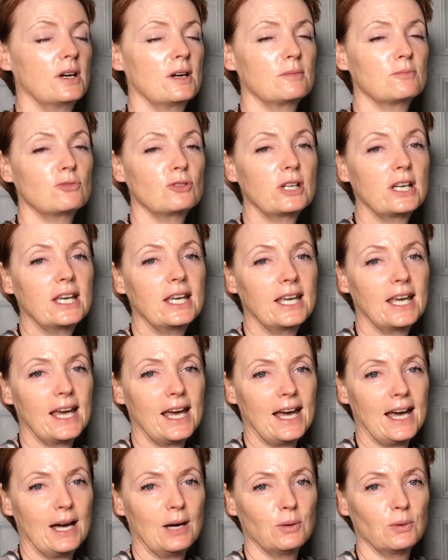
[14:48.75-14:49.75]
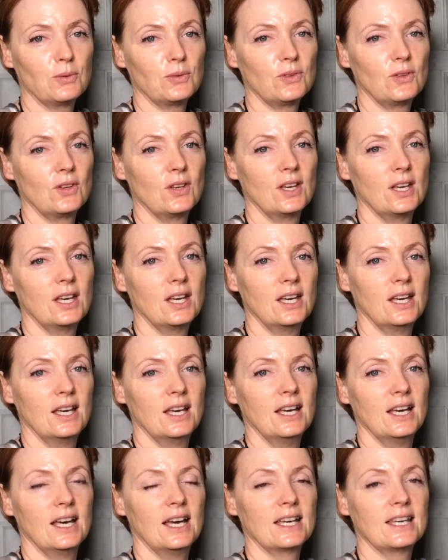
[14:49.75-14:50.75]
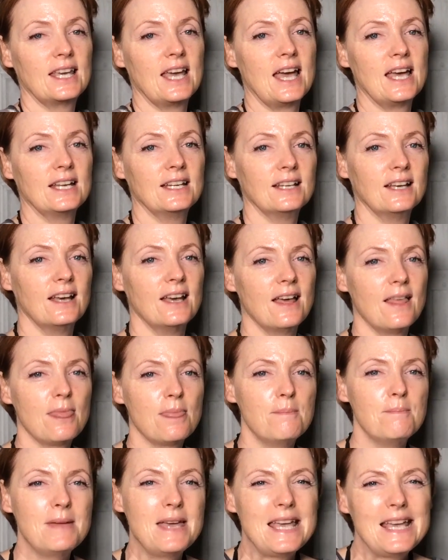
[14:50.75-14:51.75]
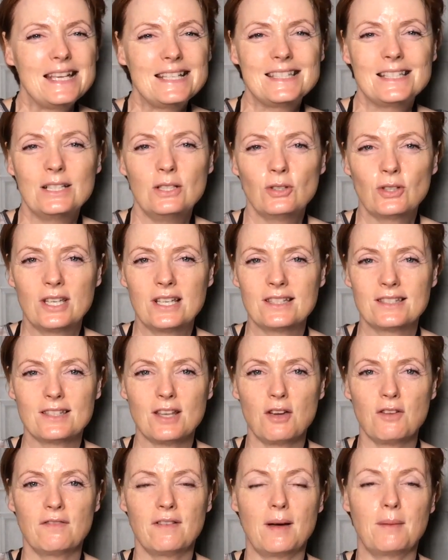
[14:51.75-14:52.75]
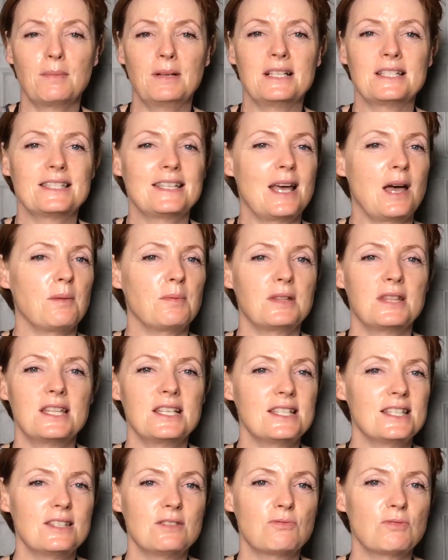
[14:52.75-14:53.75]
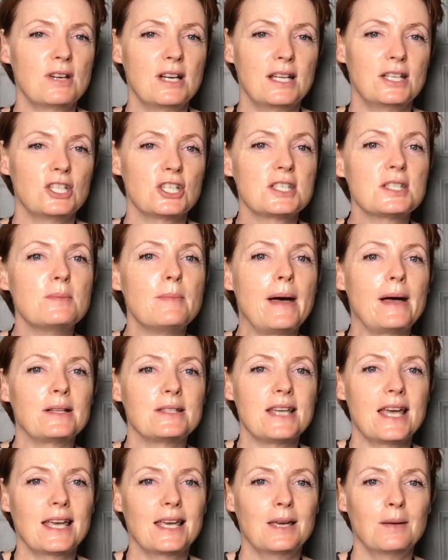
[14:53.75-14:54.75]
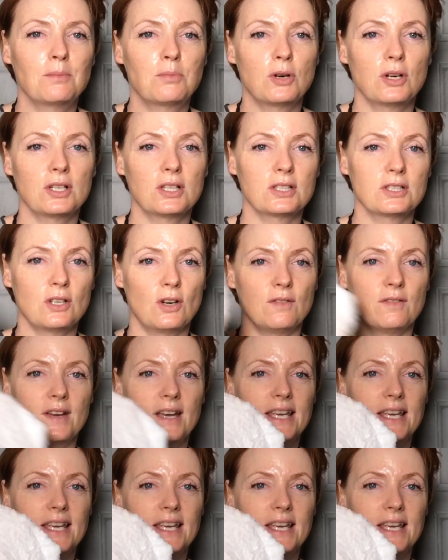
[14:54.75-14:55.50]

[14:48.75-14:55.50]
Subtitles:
I'm wringing it out again. The mitt isn't looking so fabulous now, but this is really just about taking product off.